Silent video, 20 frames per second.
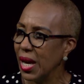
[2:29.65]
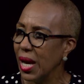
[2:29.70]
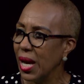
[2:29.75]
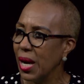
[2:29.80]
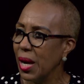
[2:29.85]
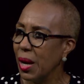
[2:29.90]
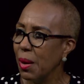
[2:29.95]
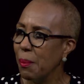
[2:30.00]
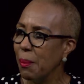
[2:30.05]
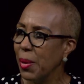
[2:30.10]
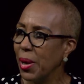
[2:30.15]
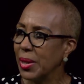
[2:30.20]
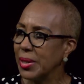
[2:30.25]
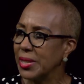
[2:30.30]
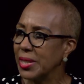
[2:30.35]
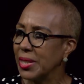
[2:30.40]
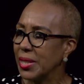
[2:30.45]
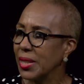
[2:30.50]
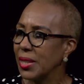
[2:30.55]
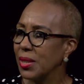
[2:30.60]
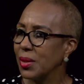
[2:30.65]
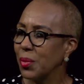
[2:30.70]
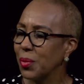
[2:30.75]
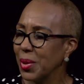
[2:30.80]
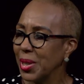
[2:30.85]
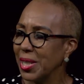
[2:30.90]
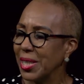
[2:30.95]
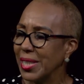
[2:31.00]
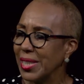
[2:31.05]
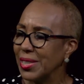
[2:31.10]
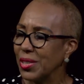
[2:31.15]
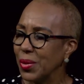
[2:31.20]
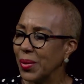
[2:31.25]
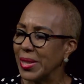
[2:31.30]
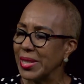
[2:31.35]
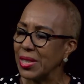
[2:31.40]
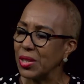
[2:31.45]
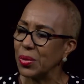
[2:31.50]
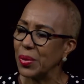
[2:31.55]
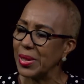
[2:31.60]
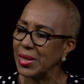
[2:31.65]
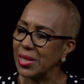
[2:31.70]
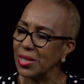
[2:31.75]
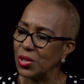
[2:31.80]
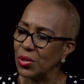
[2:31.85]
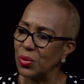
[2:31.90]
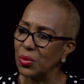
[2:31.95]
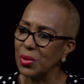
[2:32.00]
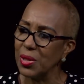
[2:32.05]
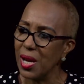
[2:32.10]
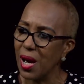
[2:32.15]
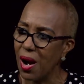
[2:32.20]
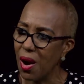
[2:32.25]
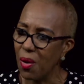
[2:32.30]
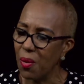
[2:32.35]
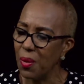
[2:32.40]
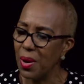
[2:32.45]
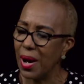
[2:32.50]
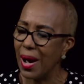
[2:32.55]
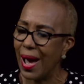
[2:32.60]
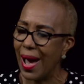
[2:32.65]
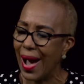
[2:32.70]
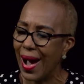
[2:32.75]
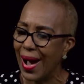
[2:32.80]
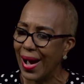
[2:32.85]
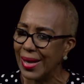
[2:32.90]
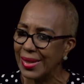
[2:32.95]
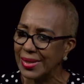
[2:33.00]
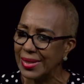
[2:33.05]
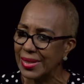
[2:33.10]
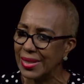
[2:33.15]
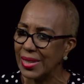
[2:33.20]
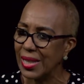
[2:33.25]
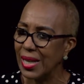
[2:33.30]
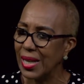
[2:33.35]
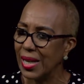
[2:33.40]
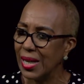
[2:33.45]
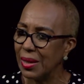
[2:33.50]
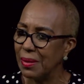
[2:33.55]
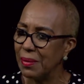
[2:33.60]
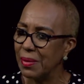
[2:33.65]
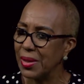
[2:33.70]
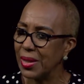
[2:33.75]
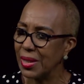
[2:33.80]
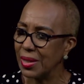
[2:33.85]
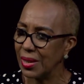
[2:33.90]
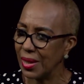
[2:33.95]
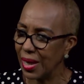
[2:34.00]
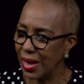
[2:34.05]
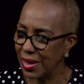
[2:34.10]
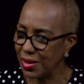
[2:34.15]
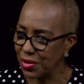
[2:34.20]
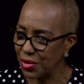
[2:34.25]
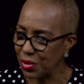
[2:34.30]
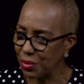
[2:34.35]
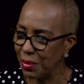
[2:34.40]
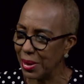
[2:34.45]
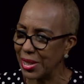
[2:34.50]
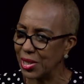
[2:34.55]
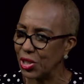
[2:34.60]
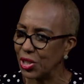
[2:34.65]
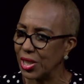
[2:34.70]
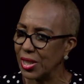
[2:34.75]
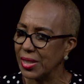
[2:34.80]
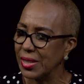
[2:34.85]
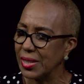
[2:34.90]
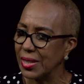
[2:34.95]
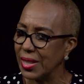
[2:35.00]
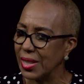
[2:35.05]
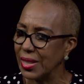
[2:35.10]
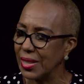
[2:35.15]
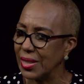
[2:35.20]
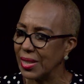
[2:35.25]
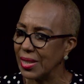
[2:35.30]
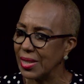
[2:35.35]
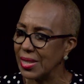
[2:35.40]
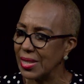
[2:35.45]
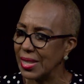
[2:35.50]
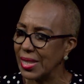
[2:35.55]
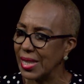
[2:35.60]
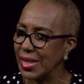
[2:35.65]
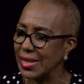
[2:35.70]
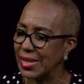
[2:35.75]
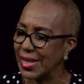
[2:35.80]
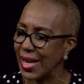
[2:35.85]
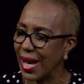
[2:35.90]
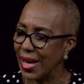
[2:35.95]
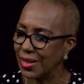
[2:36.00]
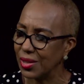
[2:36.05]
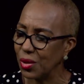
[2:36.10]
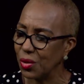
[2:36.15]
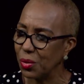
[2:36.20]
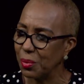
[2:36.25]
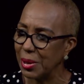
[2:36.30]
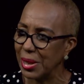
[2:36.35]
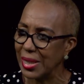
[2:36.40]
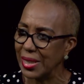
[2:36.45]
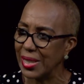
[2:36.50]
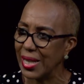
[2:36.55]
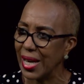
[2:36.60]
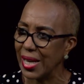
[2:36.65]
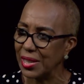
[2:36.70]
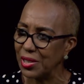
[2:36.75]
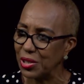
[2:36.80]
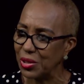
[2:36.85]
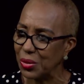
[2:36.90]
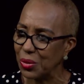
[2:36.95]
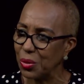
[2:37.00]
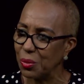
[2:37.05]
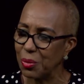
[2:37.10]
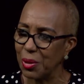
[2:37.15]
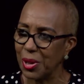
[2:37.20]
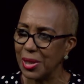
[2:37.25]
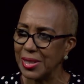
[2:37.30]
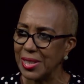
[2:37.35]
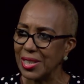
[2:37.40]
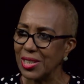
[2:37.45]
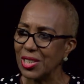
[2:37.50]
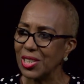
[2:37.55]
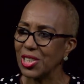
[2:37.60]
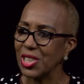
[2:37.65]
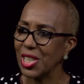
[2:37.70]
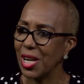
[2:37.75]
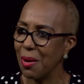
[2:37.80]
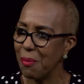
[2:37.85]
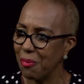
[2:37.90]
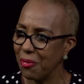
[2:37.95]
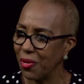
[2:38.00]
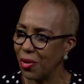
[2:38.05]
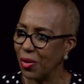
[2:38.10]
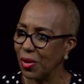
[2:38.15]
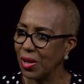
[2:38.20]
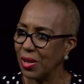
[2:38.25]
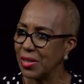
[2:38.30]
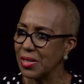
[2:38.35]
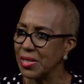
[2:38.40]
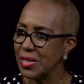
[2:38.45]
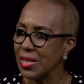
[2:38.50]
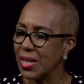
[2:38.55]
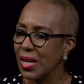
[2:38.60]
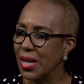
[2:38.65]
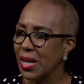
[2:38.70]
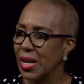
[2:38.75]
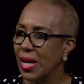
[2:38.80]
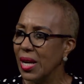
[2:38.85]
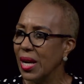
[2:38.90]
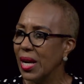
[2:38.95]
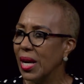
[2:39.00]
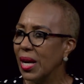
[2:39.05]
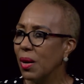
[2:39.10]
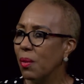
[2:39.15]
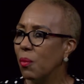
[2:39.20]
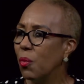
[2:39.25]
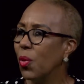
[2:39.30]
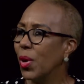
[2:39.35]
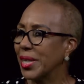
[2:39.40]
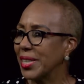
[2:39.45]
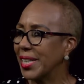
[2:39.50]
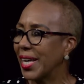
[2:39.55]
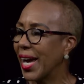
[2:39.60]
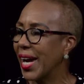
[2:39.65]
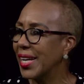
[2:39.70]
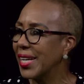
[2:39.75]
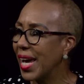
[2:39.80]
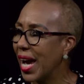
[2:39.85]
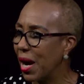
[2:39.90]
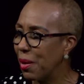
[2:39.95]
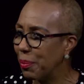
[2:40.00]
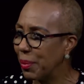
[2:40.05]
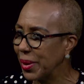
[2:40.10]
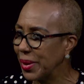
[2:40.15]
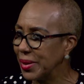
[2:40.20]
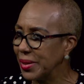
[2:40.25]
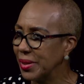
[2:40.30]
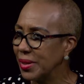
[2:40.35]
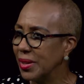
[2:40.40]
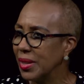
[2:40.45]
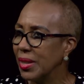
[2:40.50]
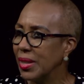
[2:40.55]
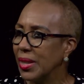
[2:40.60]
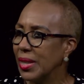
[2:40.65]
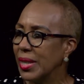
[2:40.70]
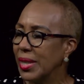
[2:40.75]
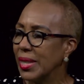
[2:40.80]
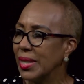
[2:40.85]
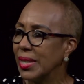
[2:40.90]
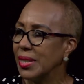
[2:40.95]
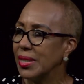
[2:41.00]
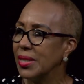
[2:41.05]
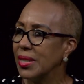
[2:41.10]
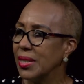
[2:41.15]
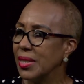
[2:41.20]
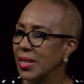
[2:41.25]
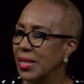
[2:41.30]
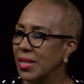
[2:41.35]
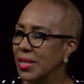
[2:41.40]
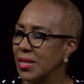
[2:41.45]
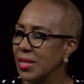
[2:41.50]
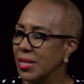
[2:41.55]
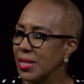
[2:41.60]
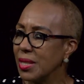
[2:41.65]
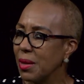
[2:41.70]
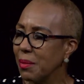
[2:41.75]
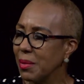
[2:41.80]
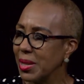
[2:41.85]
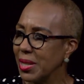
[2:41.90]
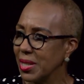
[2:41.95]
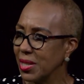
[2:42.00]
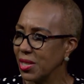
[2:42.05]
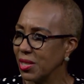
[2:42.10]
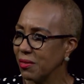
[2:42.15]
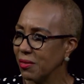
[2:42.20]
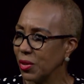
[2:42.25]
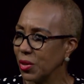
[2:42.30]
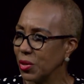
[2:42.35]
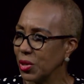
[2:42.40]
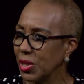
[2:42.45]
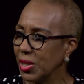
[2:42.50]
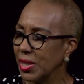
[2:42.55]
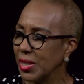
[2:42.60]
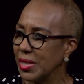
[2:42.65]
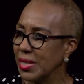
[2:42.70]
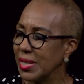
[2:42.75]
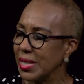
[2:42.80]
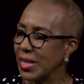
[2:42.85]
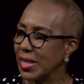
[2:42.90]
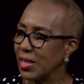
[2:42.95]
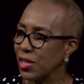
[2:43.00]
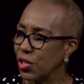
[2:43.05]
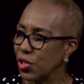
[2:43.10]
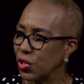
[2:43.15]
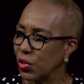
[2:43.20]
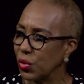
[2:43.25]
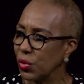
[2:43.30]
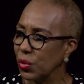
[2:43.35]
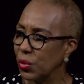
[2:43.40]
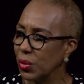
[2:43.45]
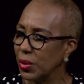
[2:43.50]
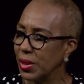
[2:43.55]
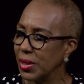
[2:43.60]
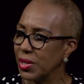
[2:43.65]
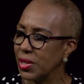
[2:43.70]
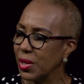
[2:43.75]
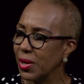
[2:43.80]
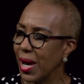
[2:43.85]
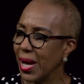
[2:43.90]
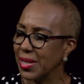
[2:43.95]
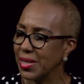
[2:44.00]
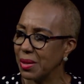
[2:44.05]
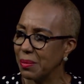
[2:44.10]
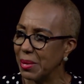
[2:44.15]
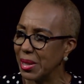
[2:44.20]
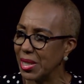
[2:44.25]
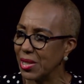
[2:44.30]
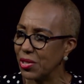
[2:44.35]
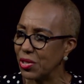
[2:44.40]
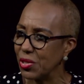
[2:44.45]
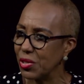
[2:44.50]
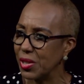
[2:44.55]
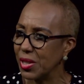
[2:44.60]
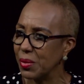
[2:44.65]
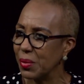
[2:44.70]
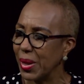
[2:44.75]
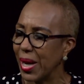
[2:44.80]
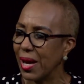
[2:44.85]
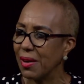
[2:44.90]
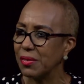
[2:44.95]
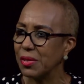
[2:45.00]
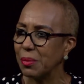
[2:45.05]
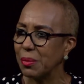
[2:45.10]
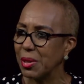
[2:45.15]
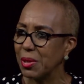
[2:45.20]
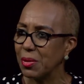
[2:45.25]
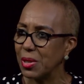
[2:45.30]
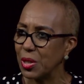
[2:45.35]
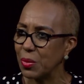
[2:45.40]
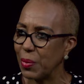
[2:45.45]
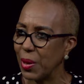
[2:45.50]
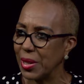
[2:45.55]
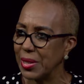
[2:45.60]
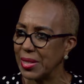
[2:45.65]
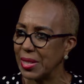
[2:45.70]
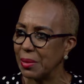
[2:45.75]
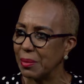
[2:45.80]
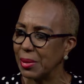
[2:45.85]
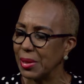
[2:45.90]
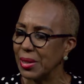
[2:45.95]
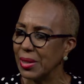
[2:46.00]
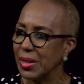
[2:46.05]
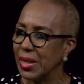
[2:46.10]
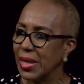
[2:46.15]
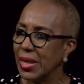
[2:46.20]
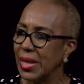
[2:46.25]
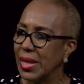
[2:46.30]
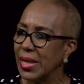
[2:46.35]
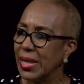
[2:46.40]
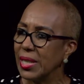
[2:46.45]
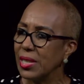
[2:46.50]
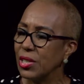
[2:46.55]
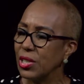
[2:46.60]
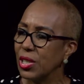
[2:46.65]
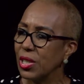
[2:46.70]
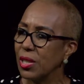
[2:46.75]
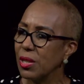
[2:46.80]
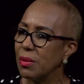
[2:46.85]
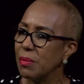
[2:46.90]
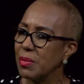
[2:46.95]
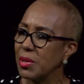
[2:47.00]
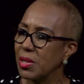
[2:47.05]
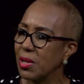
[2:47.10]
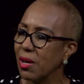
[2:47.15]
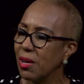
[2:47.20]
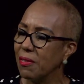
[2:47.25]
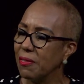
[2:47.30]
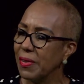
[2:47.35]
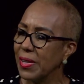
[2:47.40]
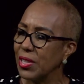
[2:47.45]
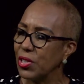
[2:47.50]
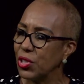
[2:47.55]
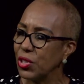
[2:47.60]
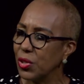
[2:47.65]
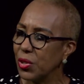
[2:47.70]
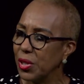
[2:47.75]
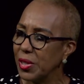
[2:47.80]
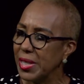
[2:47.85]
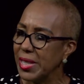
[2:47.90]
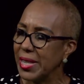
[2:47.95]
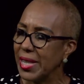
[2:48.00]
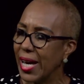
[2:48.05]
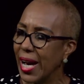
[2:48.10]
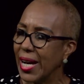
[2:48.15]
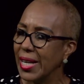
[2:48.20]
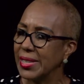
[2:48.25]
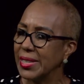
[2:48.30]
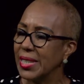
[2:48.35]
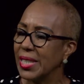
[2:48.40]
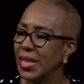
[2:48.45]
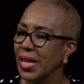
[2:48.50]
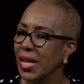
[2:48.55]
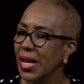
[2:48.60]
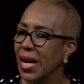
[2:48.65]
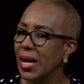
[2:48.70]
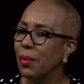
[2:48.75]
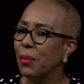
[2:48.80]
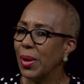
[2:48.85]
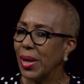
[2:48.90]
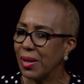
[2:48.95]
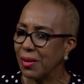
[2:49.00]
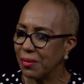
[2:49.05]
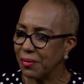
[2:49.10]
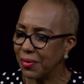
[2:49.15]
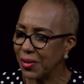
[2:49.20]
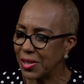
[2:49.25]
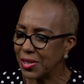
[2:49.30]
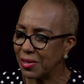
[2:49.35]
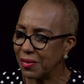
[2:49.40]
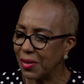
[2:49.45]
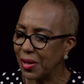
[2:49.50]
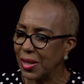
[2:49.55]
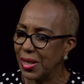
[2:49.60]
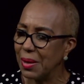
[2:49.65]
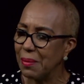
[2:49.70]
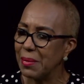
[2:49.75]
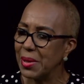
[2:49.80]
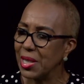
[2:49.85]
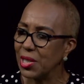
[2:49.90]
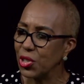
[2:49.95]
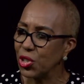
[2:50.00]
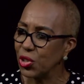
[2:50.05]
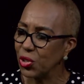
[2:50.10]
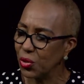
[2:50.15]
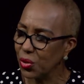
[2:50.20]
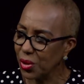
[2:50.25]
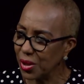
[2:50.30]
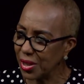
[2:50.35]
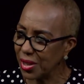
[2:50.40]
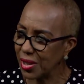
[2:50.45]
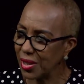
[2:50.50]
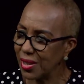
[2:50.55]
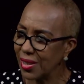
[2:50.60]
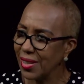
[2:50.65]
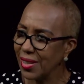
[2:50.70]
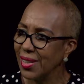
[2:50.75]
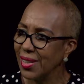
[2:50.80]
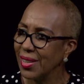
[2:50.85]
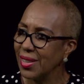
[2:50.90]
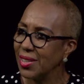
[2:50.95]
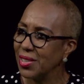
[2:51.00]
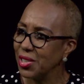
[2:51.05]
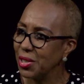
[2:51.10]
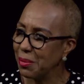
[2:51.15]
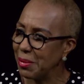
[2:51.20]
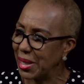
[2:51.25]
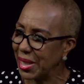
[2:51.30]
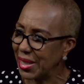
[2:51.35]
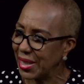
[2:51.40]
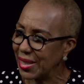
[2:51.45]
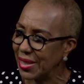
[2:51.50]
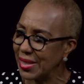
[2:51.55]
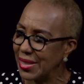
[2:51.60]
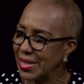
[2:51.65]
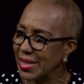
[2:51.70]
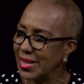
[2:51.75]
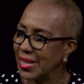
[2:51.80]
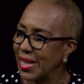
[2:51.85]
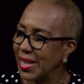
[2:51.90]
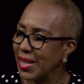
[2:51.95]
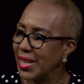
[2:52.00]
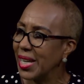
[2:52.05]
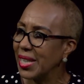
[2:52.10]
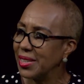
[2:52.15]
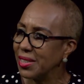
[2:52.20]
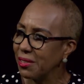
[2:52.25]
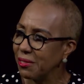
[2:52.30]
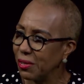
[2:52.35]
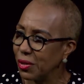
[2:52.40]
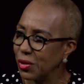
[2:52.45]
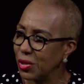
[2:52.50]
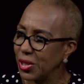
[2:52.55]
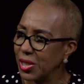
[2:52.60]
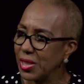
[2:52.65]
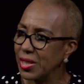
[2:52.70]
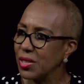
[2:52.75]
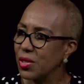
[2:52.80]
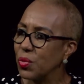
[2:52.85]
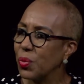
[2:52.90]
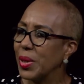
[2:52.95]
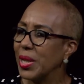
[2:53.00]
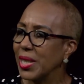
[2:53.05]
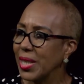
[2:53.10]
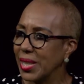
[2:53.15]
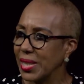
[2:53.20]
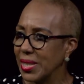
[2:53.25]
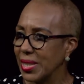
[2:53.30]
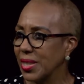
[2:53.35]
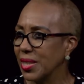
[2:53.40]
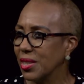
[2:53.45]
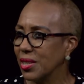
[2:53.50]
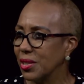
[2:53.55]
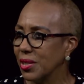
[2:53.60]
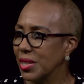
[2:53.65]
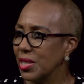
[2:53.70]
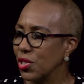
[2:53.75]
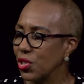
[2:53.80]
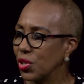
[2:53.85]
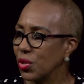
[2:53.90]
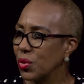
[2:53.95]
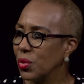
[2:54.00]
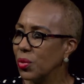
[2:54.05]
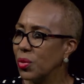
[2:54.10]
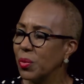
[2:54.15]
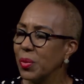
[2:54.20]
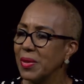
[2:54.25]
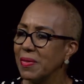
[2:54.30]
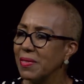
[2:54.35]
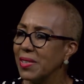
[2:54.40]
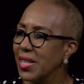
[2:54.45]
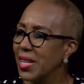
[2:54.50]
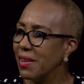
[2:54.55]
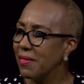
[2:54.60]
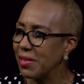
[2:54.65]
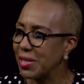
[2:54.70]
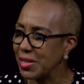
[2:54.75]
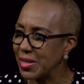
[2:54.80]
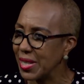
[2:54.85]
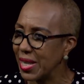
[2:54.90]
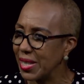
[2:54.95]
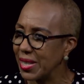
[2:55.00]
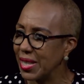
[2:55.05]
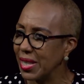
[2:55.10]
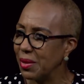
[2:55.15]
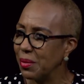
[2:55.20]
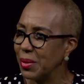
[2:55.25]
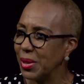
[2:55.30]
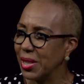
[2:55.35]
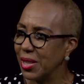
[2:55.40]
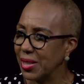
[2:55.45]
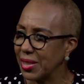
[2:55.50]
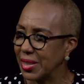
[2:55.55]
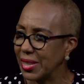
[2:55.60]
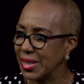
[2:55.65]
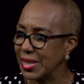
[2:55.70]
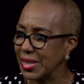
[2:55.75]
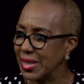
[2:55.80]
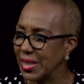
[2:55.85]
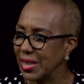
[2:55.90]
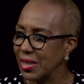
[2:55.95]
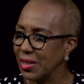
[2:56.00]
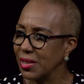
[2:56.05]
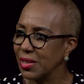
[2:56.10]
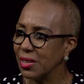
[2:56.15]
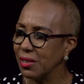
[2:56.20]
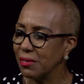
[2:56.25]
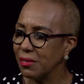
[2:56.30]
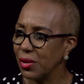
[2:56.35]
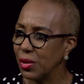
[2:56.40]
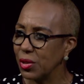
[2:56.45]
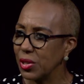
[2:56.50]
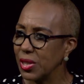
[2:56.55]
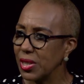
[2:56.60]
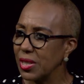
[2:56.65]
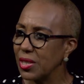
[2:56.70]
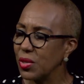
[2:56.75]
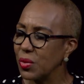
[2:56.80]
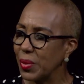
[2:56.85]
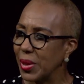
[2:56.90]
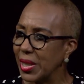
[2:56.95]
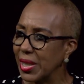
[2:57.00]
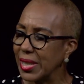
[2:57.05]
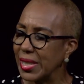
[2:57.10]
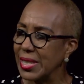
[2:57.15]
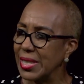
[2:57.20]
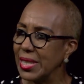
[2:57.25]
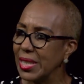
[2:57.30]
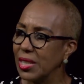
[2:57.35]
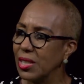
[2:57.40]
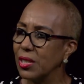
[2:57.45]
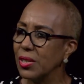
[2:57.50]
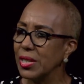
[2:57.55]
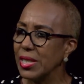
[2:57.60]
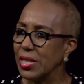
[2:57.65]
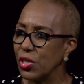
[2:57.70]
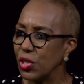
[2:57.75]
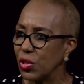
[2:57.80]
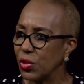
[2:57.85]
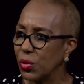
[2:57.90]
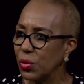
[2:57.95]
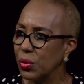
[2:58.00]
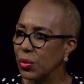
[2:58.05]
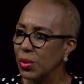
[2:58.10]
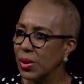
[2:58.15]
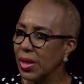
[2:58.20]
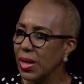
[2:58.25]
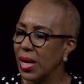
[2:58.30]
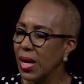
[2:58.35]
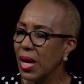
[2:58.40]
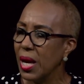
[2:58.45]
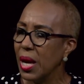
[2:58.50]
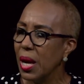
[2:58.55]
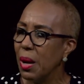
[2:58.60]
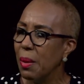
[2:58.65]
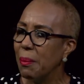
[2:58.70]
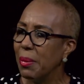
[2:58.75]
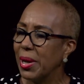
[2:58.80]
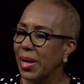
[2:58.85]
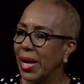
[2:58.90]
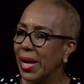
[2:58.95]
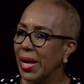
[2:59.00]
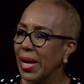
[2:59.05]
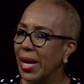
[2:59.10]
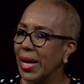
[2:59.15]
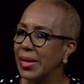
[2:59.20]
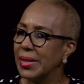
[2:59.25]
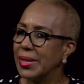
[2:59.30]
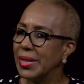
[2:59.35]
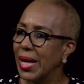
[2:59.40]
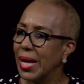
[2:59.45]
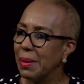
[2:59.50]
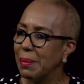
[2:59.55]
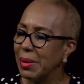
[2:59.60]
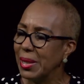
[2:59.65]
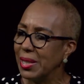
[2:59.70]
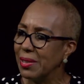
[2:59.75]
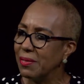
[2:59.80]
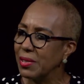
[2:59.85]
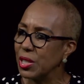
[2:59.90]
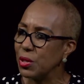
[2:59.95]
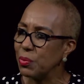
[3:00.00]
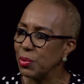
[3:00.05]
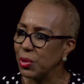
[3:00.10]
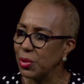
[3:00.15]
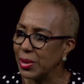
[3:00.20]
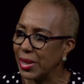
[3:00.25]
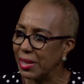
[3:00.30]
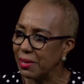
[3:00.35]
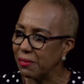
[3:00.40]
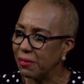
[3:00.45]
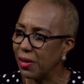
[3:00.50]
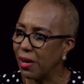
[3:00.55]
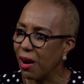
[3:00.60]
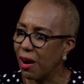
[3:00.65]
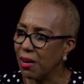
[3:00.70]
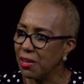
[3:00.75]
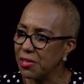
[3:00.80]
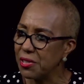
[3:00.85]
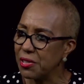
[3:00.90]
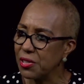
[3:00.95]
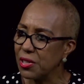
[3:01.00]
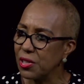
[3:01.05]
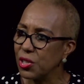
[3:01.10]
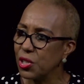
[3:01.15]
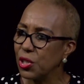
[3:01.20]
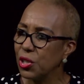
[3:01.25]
but we are in 2022 now, and as you mentioned, the incidents at Oberlin High School brought into sharp focus what can happen in some of these devotions in school. So as a ministry, we have to be responsible in terms of ensuring that, well, first of all, let me assure Jamaicans that devotions will continue in school. We've never said they will not continue. Devotions will continue in school. But I believe it's prudent for us to